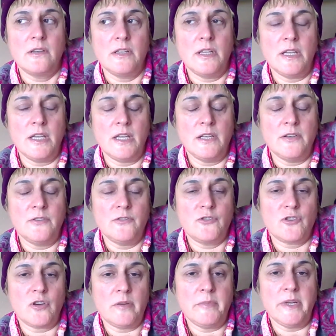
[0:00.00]
in
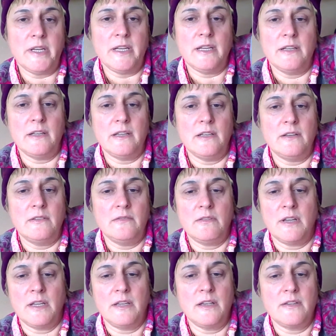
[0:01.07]
Germany and
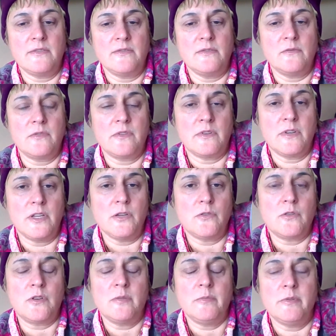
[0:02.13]
I guess Northern
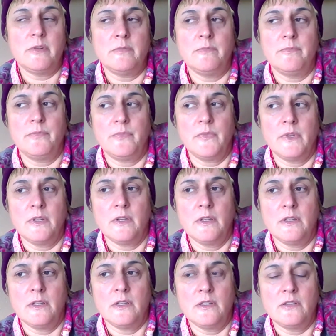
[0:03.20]
Europe.
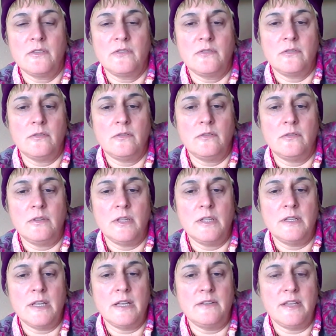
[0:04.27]
So,
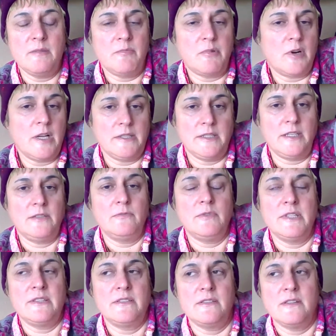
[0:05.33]
and that they brought that
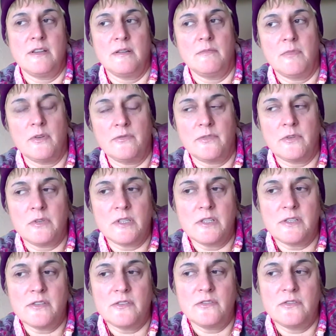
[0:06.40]
with them, of
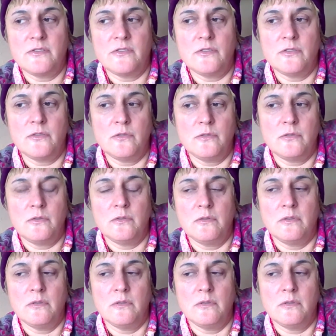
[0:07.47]
course, to